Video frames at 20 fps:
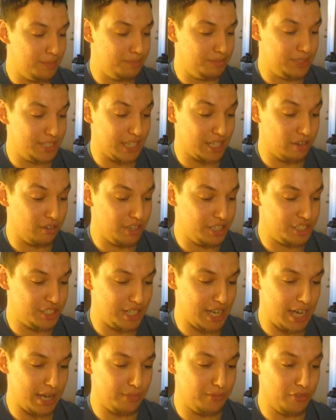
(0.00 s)
decoration
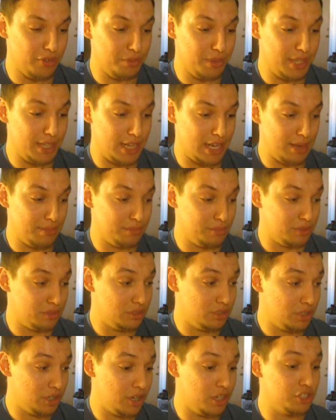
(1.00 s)
item for me that I'm
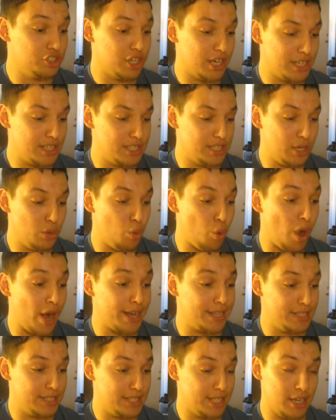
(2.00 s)
going to try to see where I
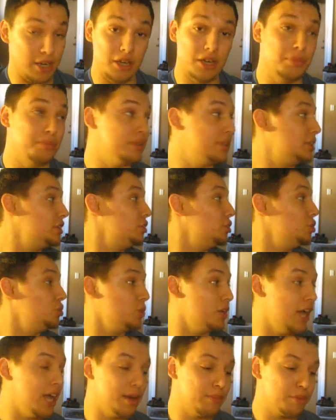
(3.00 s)
can set it up in the new
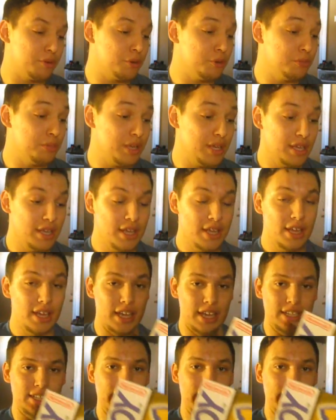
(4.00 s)
game room. and